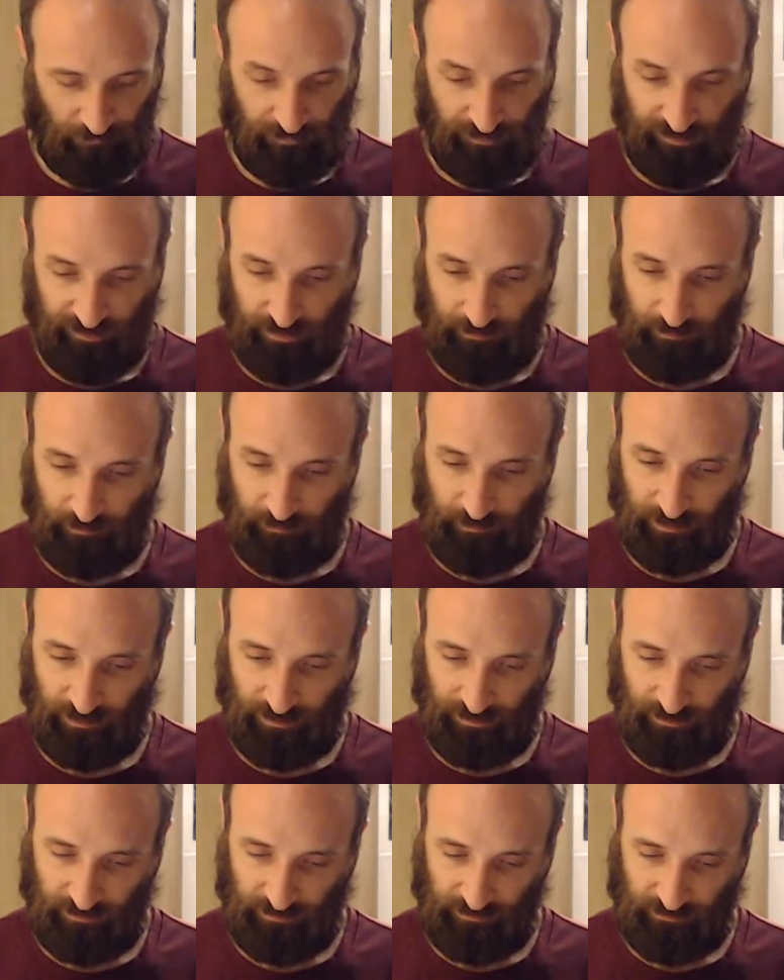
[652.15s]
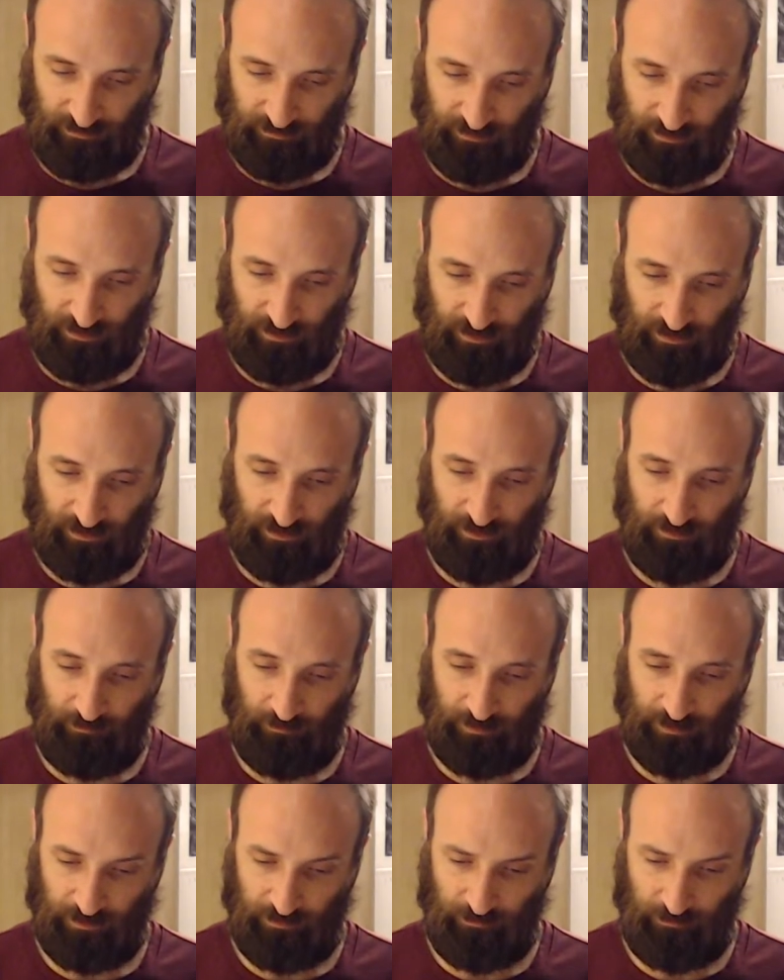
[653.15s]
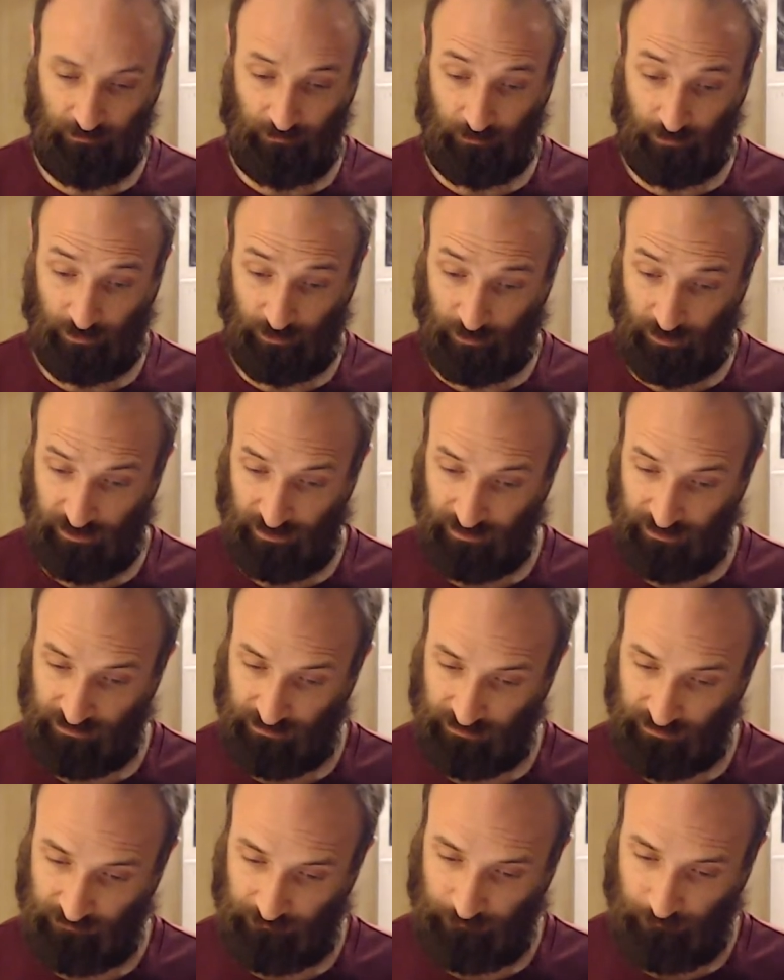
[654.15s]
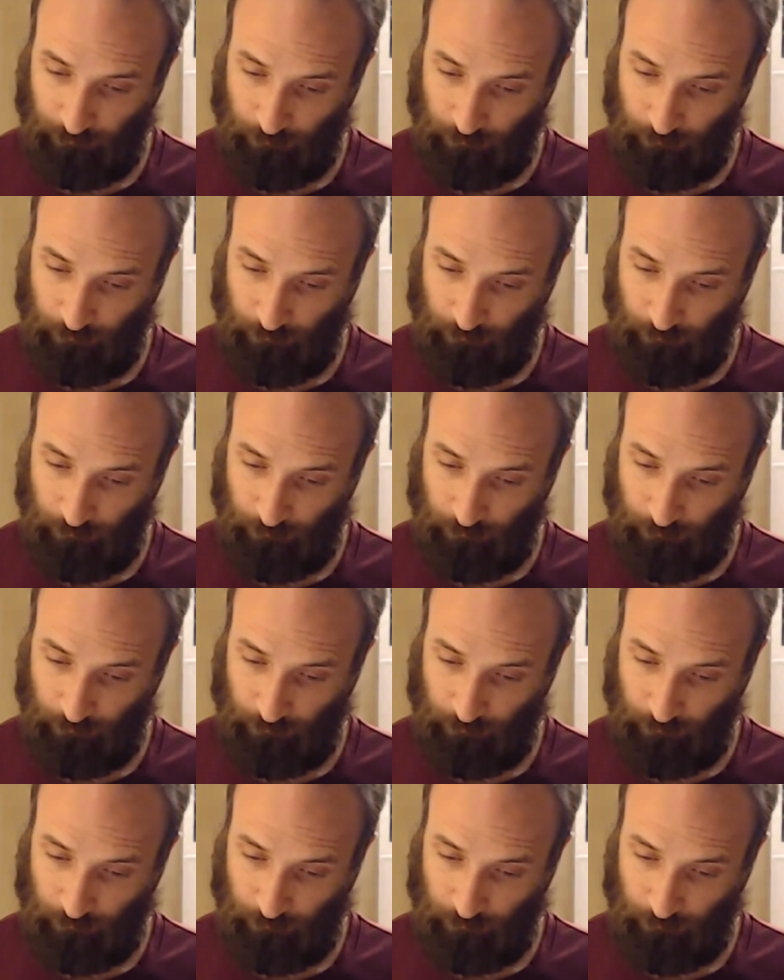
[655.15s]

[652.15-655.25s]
double pawns in price.